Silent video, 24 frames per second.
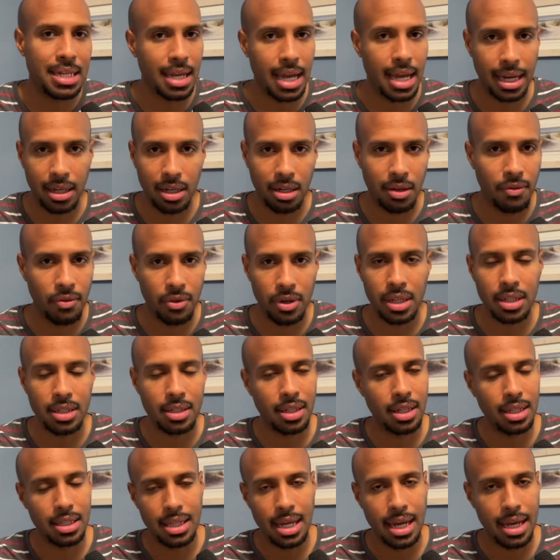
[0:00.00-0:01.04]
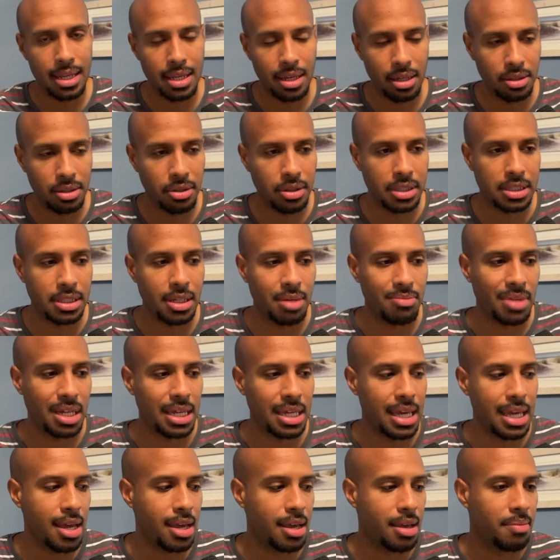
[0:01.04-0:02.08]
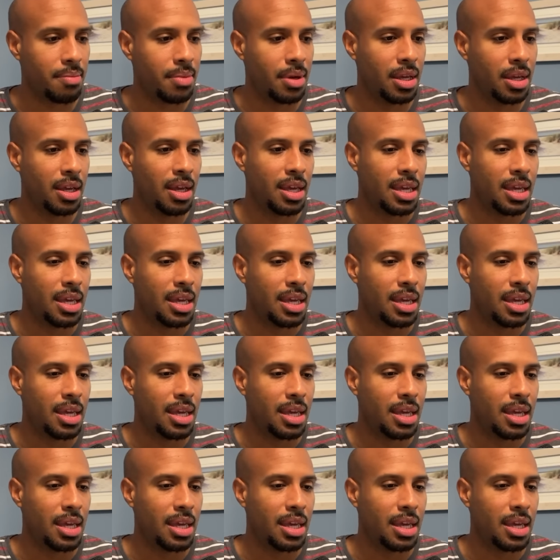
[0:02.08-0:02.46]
negative or anything like that. Y'all know that's not my game.